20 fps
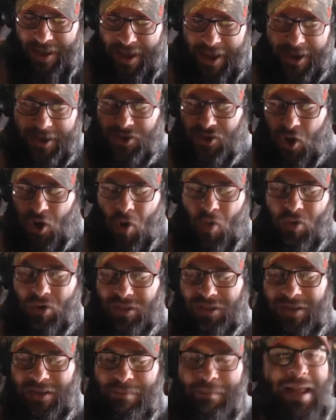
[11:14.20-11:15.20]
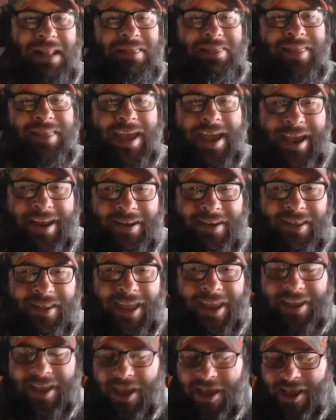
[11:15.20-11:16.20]
I totally meant that.
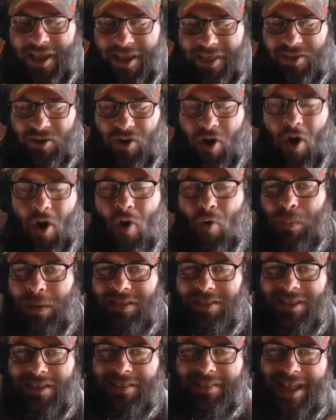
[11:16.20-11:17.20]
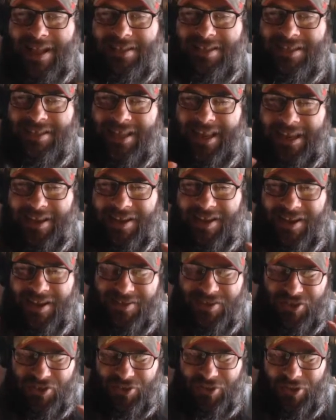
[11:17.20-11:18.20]
Like, they're hoping that that's like a
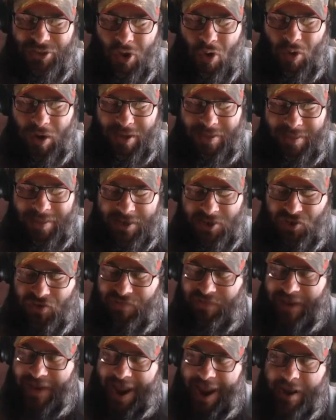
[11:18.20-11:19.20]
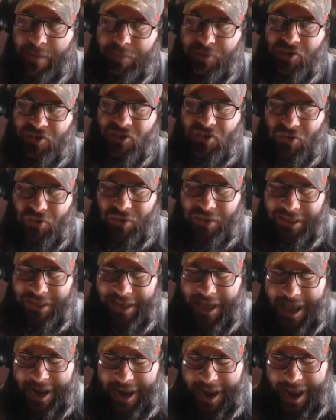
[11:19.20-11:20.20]
slogan that you've absolutely
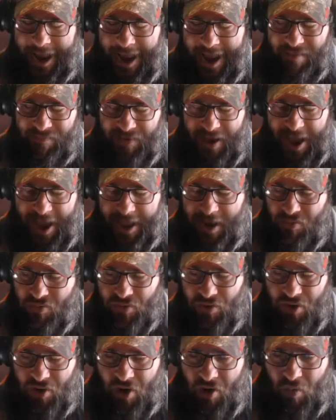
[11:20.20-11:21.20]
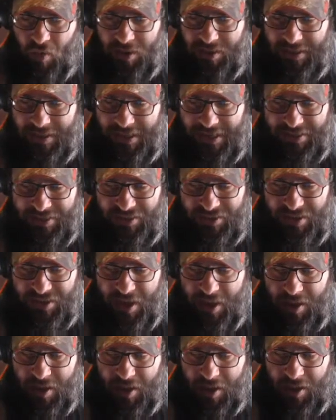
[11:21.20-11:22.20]
got to have. I don't know what these
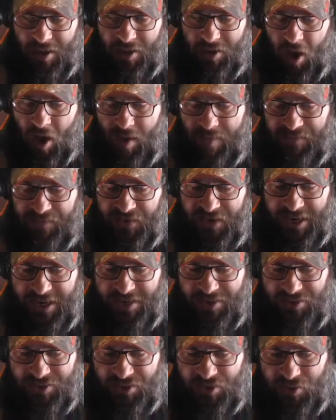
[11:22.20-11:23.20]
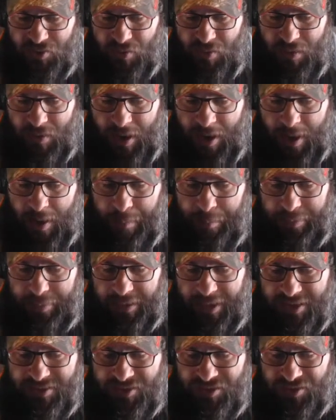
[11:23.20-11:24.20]
golf tees do.
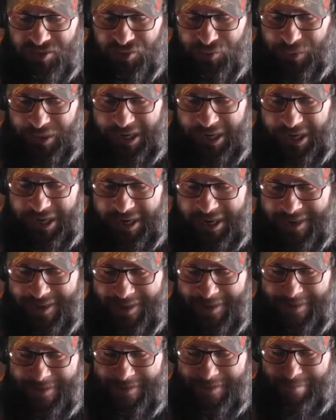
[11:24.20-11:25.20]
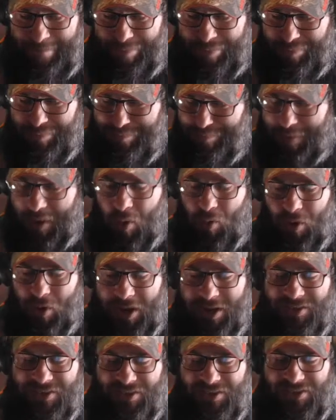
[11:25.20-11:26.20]
+3
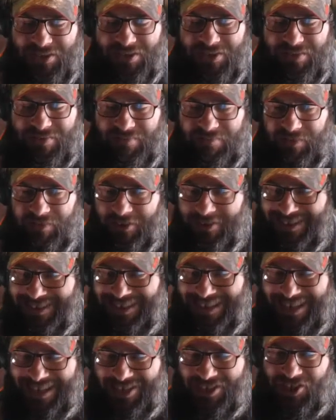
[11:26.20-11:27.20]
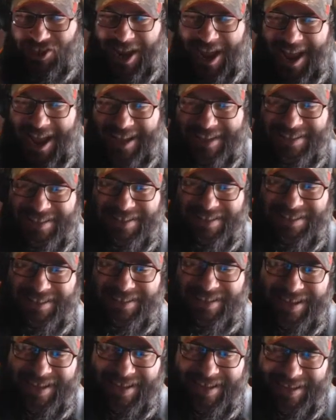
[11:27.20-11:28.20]
bonus for 6
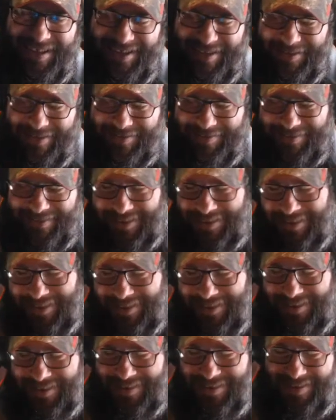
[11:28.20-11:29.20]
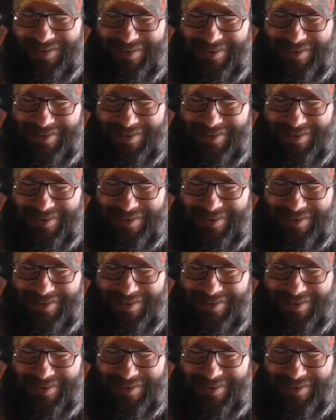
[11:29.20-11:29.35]
shots. This